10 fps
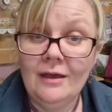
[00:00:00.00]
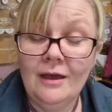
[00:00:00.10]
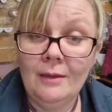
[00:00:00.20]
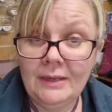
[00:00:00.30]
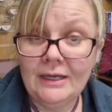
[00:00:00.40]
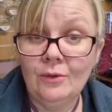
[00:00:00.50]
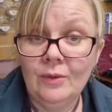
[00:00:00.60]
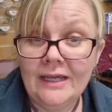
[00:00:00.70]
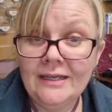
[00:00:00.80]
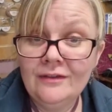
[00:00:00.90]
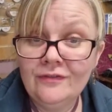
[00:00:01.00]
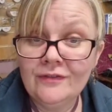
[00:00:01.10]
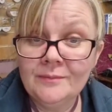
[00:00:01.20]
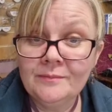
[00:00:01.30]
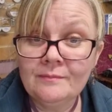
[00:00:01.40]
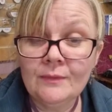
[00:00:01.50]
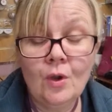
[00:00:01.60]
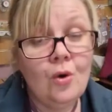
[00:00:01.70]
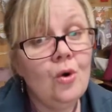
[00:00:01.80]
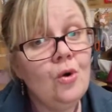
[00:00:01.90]
a bigger weave,
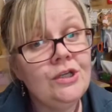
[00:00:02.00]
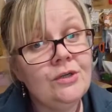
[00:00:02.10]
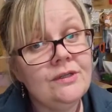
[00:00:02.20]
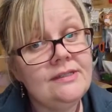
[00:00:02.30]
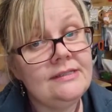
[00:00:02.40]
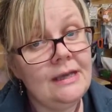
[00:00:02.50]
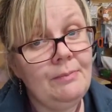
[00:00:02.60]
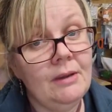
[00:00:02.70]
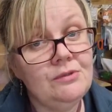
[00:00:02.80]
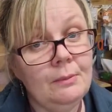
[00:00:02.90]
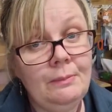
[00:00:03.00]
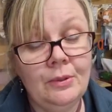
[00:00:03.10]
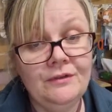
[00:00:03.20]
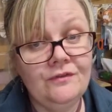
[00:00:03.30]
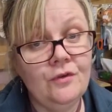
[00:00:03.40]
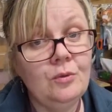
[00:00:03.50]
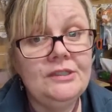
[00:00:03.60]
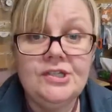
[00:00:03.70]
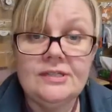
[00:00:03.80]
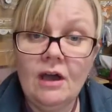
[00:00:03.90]
or you could step up to a 0.4,
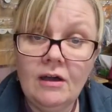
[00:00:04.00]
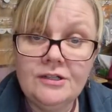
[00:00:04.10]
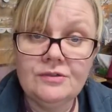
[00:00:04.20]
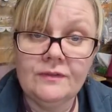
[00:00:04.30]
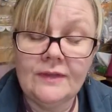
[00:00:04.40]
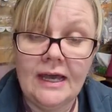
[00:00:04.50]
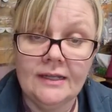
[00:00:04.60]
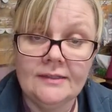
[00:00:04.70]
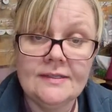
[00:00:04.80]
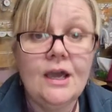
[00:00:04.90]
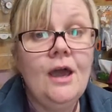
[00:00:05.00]
which is harder on the hand,